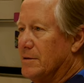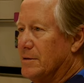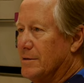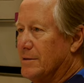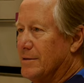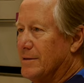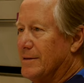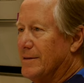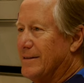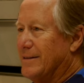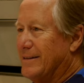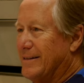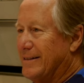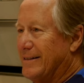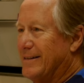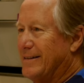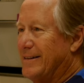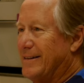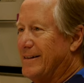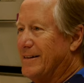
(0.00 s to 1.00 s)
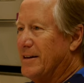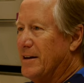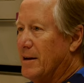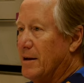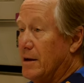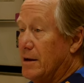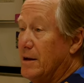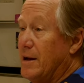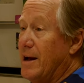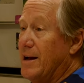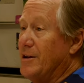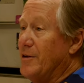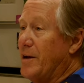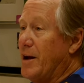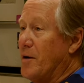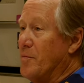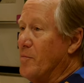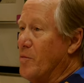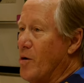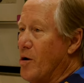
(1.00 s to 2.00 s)
It's fun. Yeah. It's, it's yeah, you
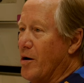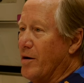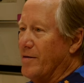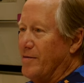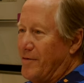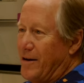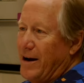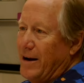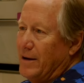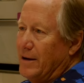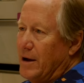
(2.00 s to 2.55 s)
get more, fun. right?